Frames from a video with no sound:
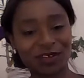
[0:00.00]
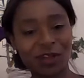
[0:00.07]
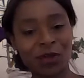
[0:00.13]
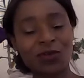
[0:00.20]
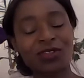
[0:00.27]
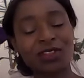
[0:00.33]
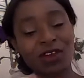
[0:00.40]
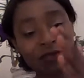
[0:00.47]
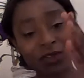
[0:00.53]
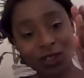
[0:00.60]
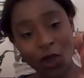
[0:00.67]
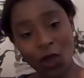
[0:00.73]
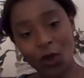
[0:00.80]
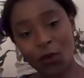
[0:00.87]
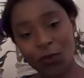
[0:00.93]
You know, there
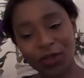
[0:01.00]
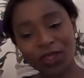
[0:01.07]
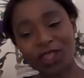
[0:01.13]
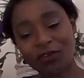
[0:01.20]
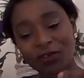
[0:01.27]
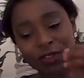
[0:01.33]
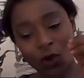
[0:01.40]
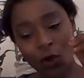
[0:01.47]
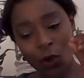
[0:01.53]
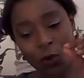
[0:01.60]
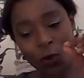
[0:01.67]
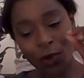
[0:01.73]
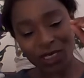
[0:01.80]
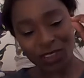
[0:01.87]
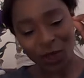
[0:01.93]
is hope. There is
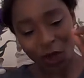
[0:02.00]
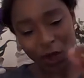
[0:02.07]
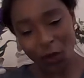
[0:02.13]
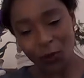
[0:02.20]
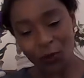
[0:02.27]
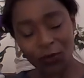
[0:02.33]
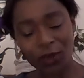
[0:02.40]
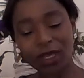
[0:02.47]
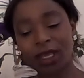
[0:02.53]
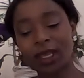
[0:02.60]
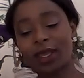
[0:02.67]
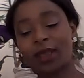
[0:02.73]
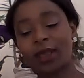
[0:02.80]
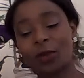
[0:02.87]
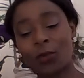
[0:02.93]
always hope
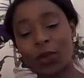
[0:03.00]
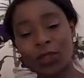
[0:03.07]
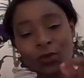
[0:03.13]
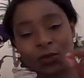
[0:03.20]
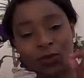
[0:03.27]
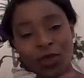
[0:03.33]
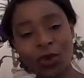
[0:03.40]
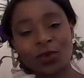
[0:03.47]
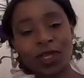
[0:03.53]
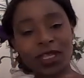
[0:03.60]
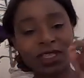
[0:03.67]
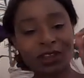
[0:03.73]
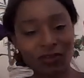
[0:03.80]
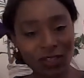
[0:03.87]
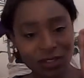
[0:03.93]
when you know
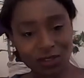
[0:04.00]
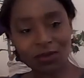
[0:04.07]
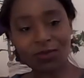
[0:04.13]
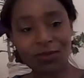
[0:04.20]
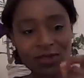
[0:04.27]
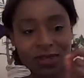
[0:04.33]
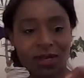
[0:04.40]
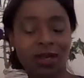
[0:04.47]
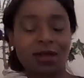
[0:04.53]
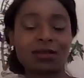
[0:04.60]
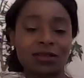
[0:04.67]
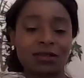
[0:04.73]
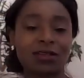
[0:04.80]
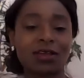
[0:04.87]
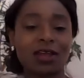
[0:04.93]
that there is something
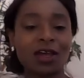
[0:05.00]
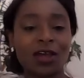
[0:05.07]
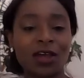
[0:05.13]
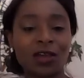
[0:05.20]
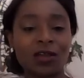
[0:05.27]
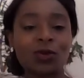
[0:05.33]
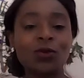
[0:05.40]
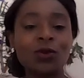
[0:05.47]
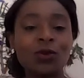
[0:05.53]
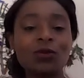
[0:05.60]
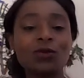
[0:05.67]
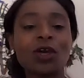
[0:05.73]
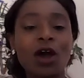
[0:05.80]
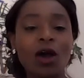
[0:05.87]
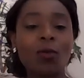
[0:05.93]
else. You
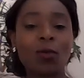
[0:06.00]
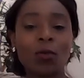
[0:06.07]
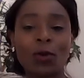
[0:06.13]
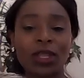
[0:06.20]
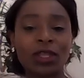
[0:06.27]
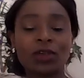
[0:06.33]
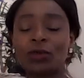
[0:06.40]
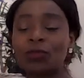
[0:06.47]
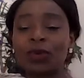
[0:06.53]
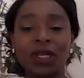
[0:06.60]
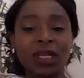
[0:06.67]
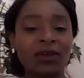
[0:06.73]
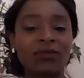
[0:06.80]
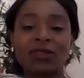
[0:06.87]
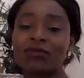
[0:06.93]
lose hope when you
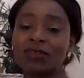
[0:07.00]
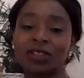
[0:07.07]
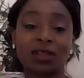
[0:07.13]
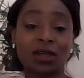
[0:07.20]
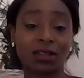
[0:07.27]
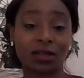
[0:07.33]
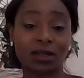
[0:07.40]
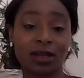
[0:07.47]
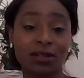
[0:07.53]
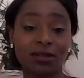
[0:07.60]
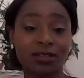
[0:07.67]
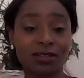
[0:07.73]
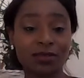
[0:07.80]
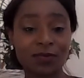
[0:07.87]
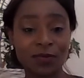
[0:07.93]
believe there is nothing
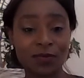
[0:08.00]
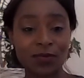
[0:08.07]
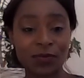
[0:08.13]
else.